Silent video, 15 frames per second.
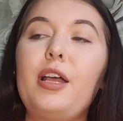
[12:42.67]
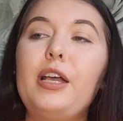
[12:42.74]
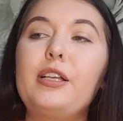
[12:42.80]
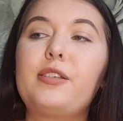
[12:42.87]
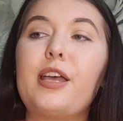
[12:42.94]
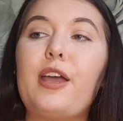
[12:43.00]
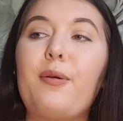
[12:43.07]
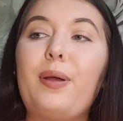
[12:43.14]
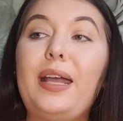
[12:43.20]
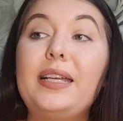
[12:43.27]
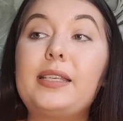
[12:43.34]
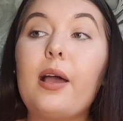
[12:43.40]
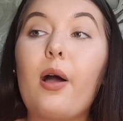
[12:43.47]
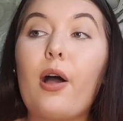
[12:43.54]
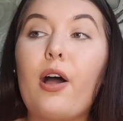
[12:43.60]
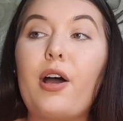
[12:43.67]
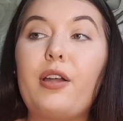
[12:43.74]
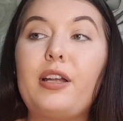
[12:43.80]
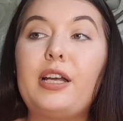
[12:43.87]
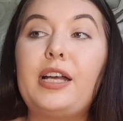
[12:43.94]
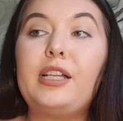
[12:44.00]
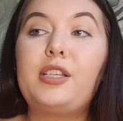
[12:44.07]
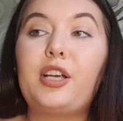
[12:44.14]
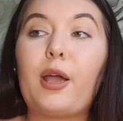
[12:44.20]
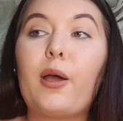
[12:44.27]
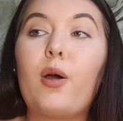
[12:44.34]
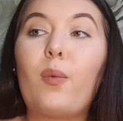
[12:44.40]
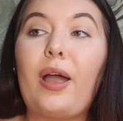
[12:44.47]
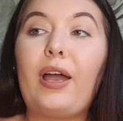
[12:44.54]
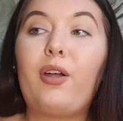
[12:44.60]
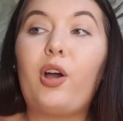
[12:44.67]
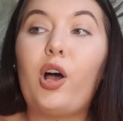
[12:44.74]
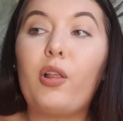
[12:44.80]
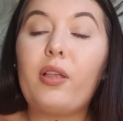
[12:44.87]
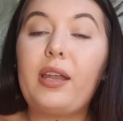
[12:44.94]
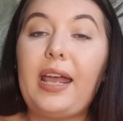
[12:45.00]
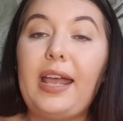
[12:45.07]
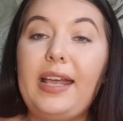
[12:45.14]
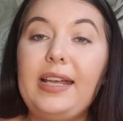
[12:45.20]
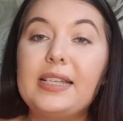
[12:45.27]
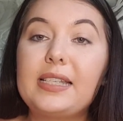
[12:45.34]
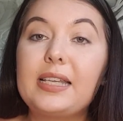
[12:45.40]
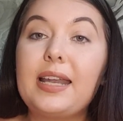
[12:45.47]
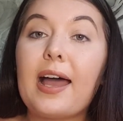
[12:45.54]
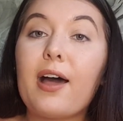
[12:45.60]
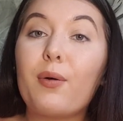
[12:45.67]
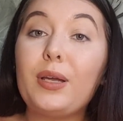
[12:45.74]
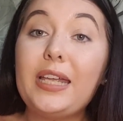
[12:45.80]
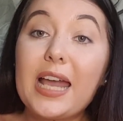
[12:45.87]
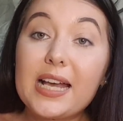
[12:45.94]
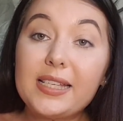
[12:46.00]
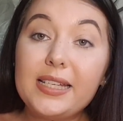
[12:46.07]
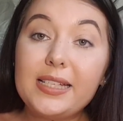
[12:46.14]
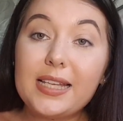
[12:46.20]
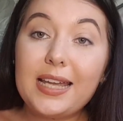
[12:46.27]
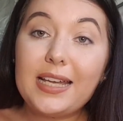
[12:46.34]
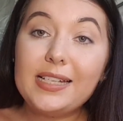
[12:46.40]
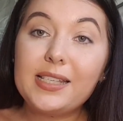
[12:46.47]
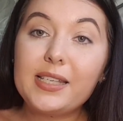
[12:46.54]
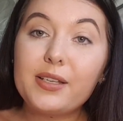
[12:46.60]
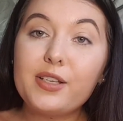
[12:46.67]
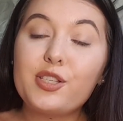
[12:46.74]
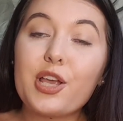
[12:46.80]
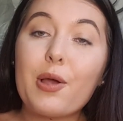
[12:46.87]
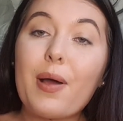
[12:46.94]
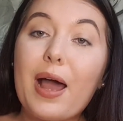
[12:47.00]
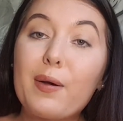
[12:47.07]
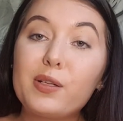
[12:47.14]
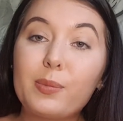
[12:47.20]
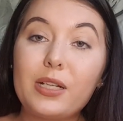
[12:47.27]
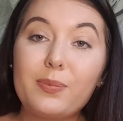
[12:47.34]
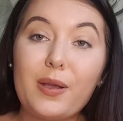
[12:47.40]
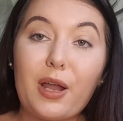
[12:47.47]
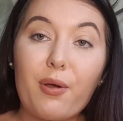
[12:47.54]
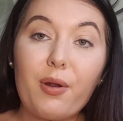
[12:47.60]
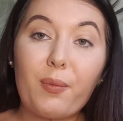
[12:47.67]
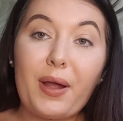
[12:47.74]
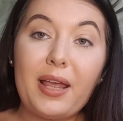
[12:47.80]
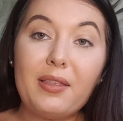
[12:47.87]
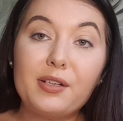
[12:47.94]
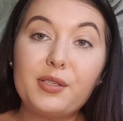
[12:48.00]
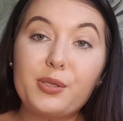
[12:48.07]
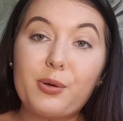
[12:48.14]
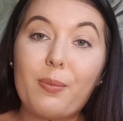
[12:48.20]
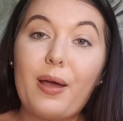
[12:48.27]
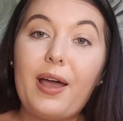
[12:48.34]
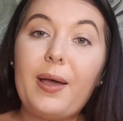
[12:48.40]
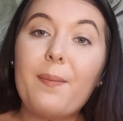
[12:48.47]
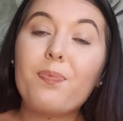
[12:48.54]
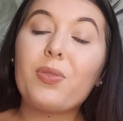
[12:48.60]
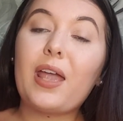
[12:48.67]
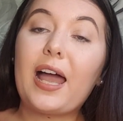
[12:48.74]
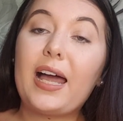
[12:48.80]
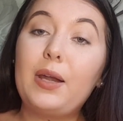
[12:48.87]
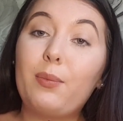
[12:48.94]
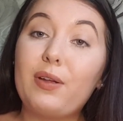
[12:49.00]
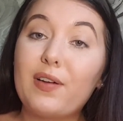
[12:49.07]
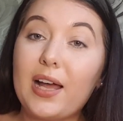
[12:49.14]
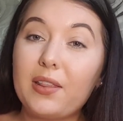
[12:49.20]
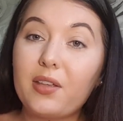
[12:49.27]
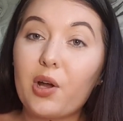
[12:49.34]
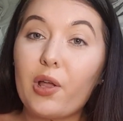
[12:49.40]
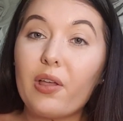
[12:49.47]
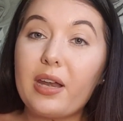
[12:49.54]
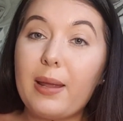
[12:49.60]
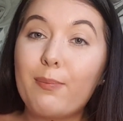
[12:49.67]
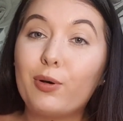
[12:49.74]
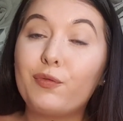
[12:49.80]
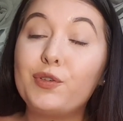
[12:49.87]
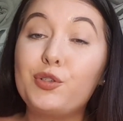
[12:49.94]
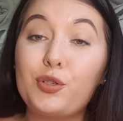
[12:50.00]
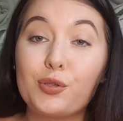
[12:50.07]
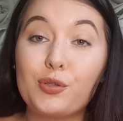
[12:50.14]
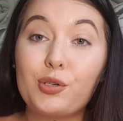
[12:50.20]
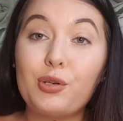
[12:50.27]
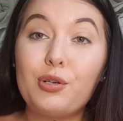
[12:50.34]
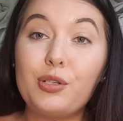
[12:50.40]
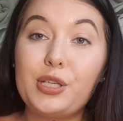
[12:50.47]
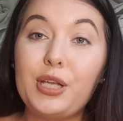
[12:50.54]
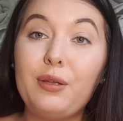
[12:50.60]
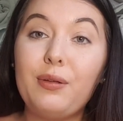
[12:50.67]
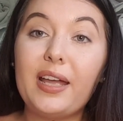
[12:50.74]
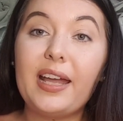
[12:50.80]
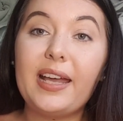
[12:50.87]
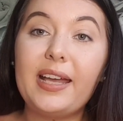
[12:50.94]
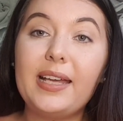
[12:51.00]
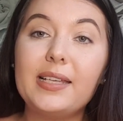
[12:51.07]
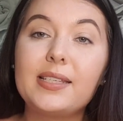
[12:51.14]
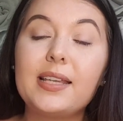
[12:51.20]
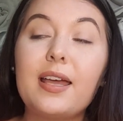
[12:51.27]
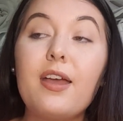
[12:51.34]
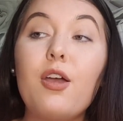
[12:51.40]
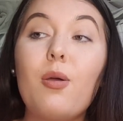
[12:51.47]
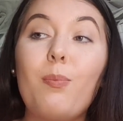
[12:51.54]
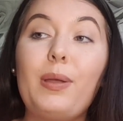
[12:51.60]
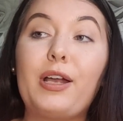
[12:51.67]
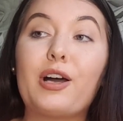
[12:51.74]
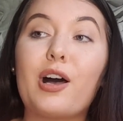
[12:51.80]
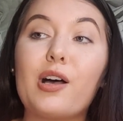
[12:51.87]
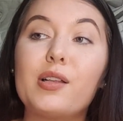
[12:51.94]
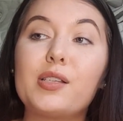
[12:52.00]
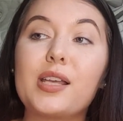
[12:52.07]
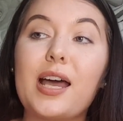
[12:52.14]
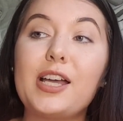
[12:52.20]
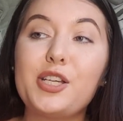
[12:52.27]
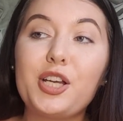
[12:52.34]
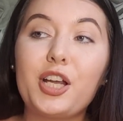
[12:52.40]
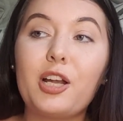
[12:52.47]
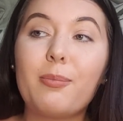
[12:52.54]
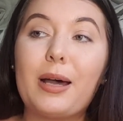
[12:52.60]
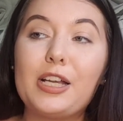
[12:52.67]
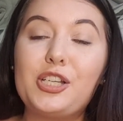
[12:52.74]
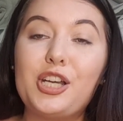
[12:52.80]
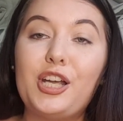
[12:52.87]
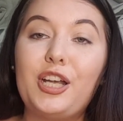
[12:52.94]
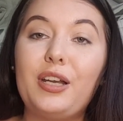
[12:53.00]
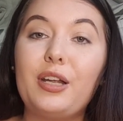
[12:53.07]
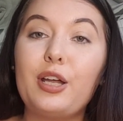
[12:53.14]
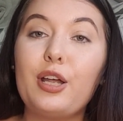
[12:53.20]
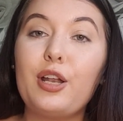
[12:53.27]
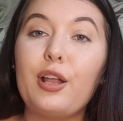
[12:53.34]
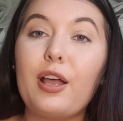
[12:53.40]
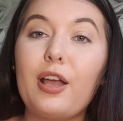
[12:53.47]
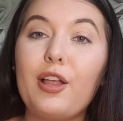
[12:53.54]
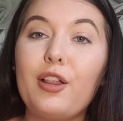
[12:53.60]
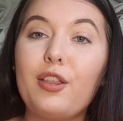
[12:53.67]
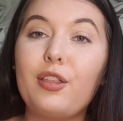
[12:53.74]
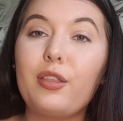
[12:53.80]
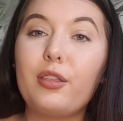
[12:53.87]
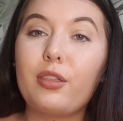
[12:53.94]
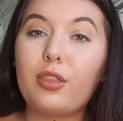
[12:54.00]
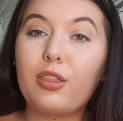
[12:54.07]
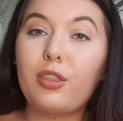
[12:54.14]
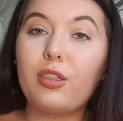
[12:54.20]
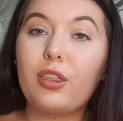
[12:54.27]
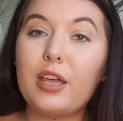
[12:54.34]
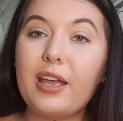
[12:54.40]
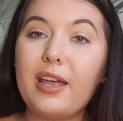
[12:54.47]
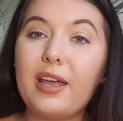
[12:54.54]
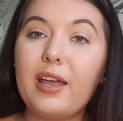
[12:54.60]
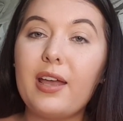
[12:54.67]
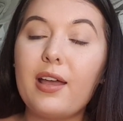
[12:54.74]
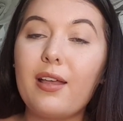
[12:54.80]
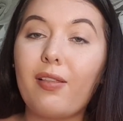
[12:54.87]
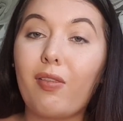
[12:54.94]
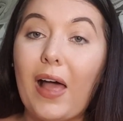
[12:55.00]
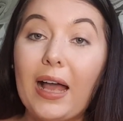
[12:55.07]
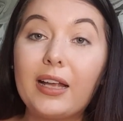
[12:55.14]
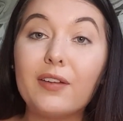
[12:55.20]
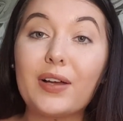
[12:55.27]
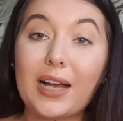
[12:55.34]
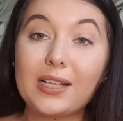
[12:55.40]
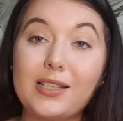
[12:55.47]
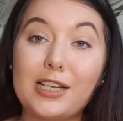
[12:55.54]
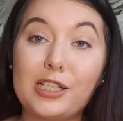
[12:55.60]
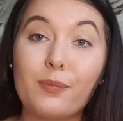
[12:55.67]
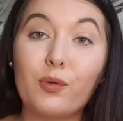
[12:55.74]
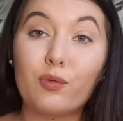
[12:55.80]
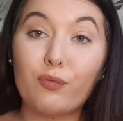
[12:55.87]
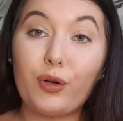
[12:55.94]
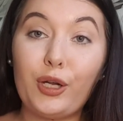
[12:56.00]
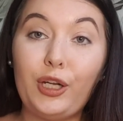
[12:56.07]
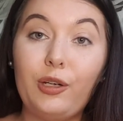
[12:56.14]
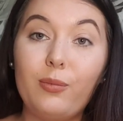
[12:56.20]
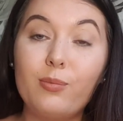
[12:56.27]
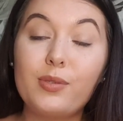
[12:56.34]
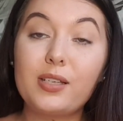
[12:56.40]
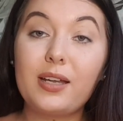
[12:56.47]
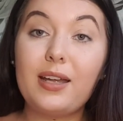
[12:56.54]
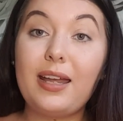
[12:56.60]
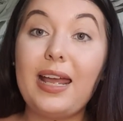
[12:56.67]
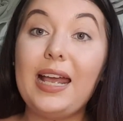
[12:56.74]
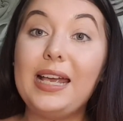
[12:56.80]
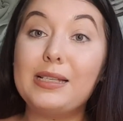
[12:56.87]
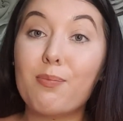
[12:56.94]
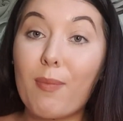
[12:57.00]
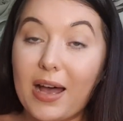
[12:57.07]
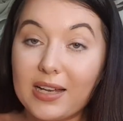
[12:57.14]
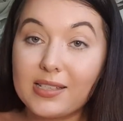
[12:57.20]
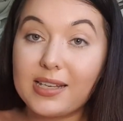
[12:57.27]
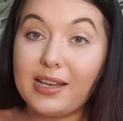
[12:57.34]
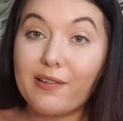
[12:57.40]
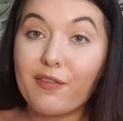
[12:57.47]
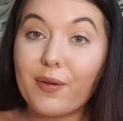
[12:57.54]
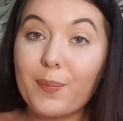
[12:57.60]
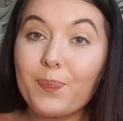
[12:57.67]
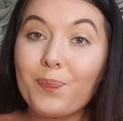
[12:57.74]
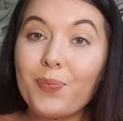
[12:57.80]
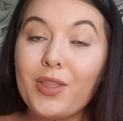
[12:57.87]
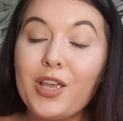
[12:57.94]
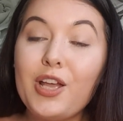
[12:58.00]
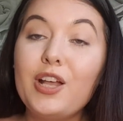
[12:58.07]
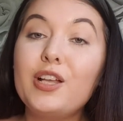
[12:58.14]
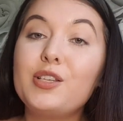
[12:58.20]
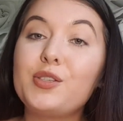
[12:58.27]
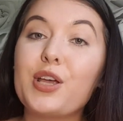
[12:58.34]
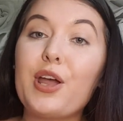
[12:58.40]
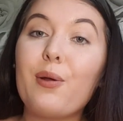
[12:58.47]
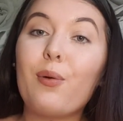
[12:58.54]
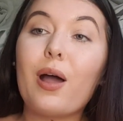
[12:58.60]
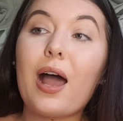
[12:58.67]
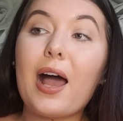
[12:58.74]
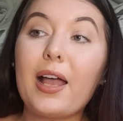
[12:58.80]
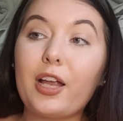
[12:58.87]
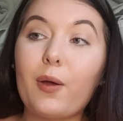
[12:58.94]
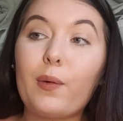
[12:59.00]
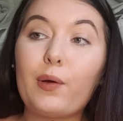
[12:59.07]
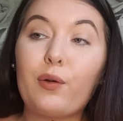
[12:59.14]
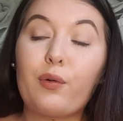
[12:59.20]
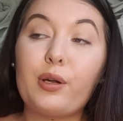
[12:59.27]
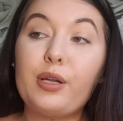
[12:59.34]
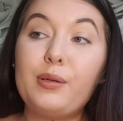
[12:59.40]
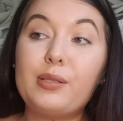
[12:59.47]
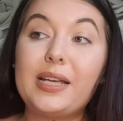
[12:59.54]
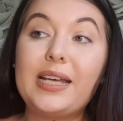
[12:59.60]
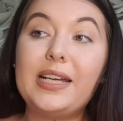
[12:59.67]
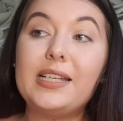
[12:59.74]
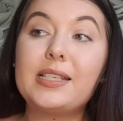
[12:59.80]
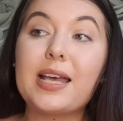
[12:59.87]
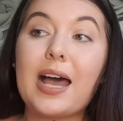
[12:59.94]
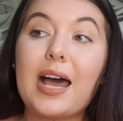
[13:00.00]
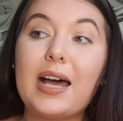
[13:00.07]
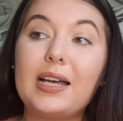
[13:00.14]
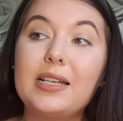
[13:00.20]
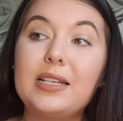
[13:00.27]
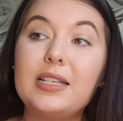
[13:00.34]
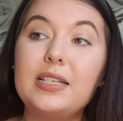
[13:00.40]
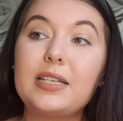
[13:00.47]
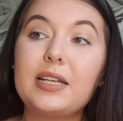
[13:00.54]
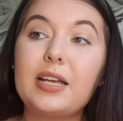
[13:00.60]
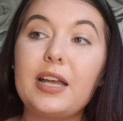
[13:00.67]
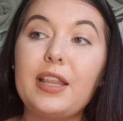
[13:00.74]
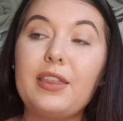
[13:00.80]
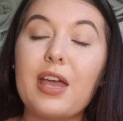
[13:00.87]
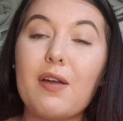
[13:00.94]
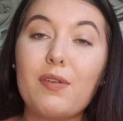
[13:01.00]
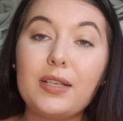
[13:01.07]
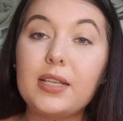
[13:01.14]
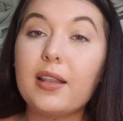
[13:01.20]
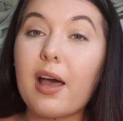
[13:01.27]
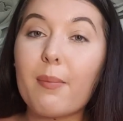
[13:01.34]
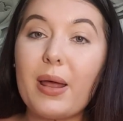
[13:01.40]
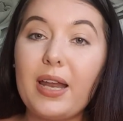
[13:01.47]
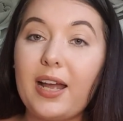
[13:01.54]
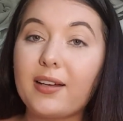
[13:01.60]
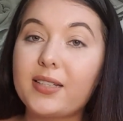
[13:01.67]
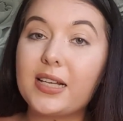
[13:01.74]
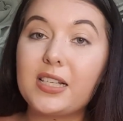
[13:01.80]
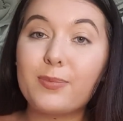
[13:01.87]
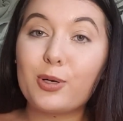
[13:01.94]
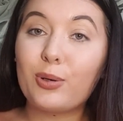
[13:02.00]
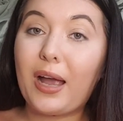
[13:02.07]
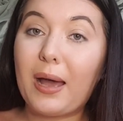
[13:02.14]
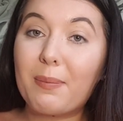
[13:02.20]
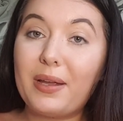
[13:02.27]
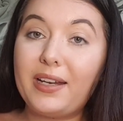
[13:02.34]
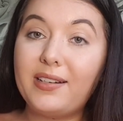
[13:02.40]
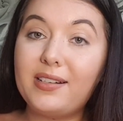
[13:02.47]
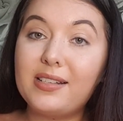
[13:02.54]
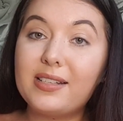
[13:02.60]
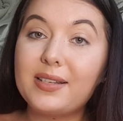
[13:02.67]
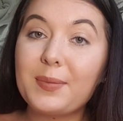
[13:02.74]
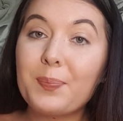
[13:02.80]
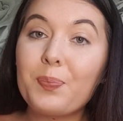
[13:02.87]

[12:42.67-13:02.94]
So, is it harder to go away on holidays? Now, yes, it is. So, I was meant to be going away this summer, and we've had the holiday booked for just under 2 years because, as you can imagine, the lack of accessible rooms is massive. So, I go on cruises, and there isn't that many accessible cabins.